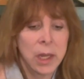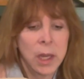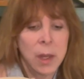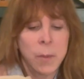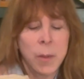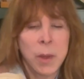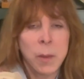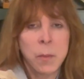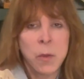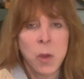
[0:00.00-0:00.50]

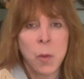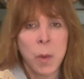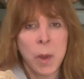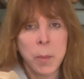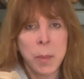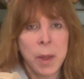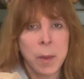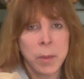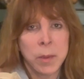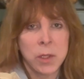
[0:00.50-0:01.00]
I mean, you might
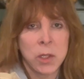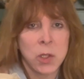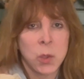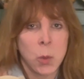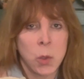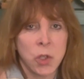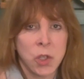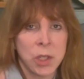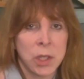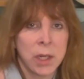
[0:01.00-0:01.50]
be able to
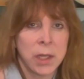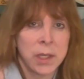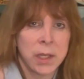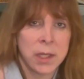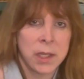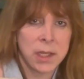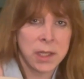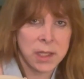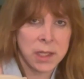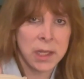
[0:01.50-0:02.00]
squish it
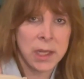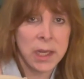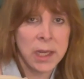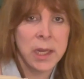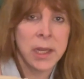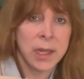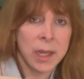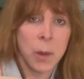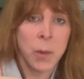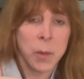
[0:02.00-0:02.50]
under the
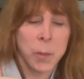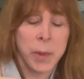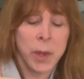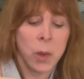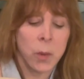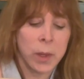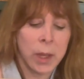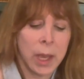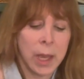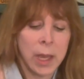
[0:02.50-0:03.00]
seat and that would be
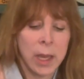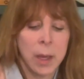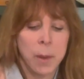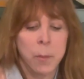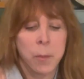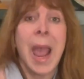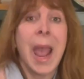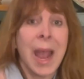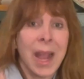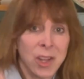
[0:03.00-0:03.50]

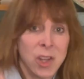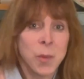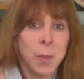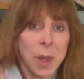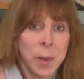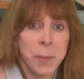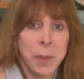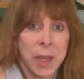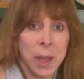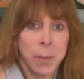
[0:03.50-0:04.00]
okay. And you
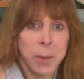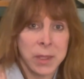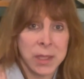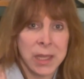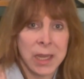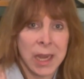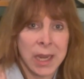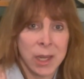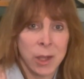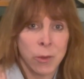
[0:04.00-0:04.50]
might be able to
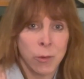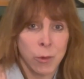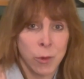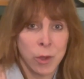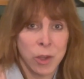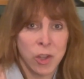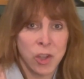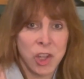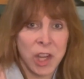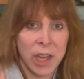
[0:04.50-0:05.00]
get it through
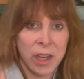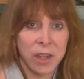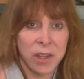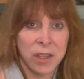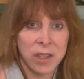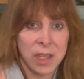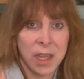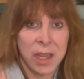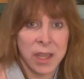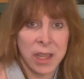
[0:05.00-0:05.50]
the
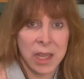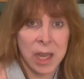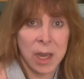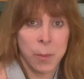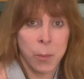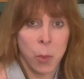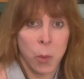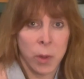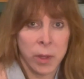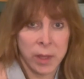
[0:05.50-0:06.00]
checkers at the
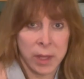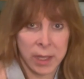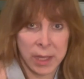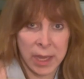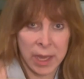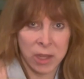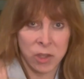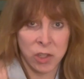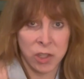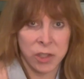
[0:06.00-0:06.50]
airport, the
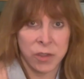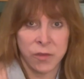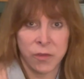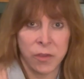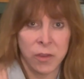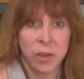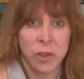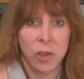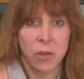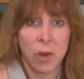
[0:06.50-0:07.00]
cages,
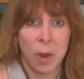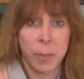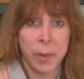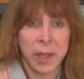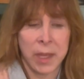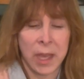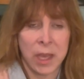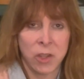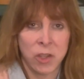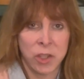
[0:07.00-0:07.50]

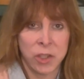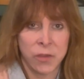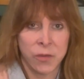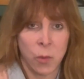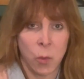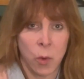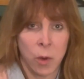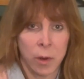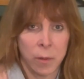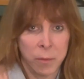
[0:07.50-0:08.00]
dropping cages
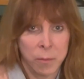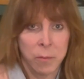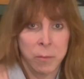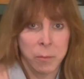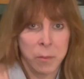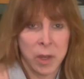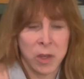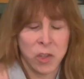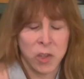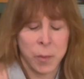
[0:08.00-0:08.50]
for
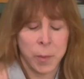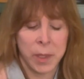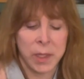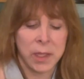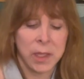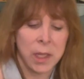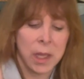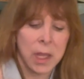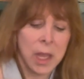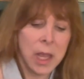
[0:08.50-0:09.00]
measurement.
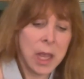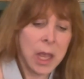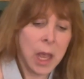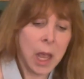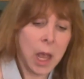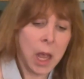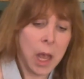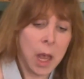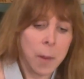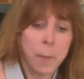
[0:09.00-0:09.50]

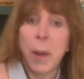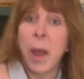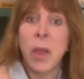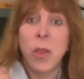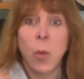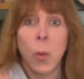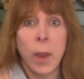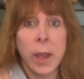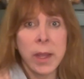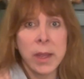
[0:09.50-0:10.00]
By
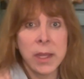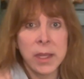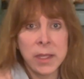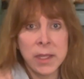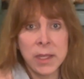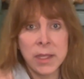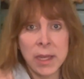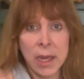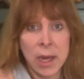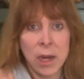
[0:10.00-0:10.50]
the way, this
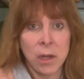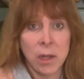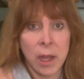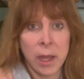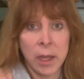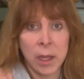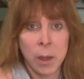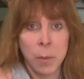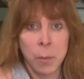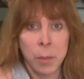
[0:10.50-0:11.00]
is
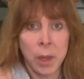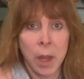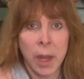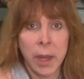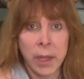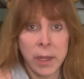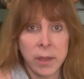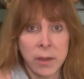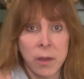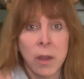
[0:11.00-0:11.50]
airline
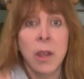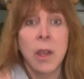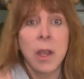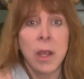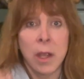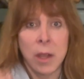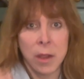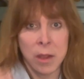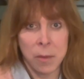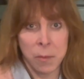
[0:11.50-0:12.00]
compliant.
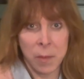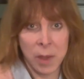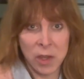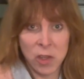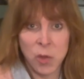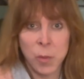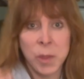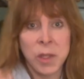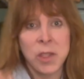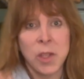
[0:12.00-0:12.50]

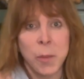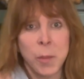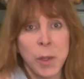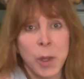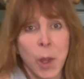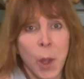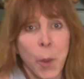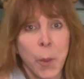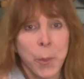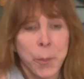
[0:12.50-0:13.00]
Measurements are
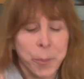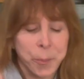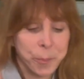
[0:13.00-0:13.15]
below.